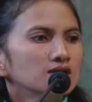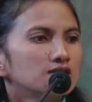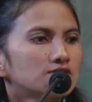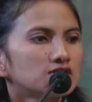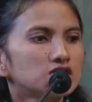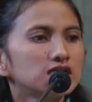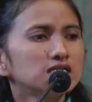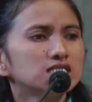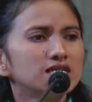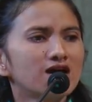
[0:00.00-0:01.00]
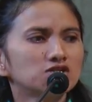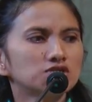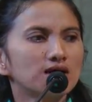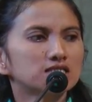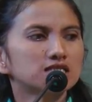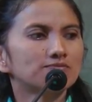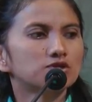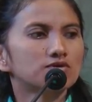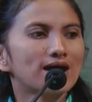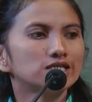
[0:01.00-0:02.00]
The Christian is now to accept
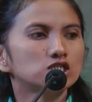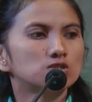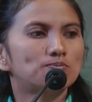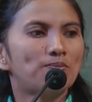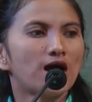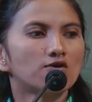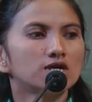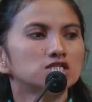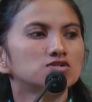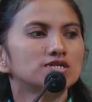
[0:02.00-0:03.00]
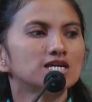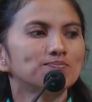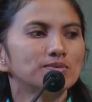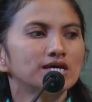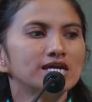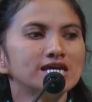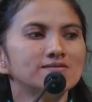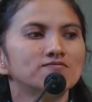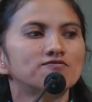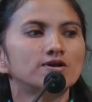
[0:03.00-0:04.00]
Christ's power to keep
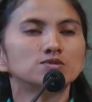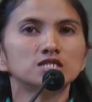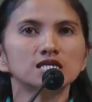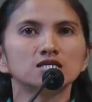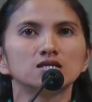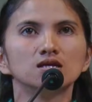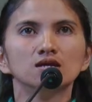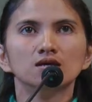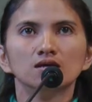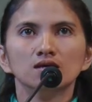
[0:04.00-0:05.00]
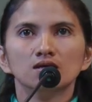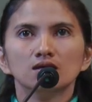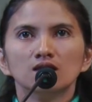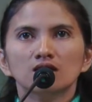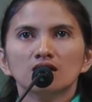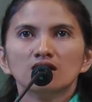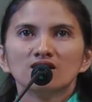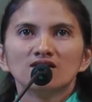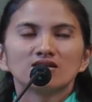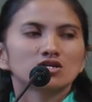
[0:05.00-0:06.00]
him from sin.
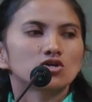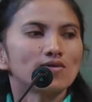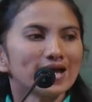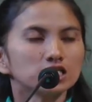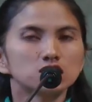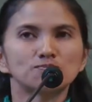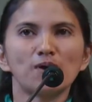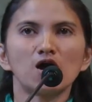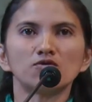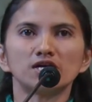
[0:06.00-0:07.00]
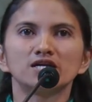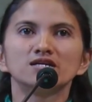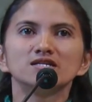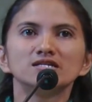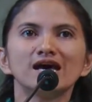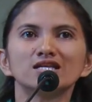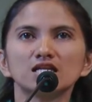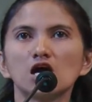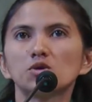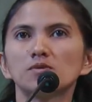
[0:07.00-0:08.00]
Christ's power, not
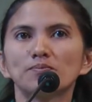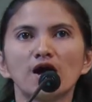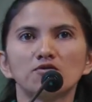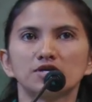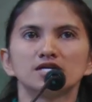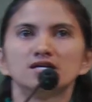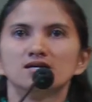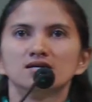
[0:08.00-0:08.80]
our power,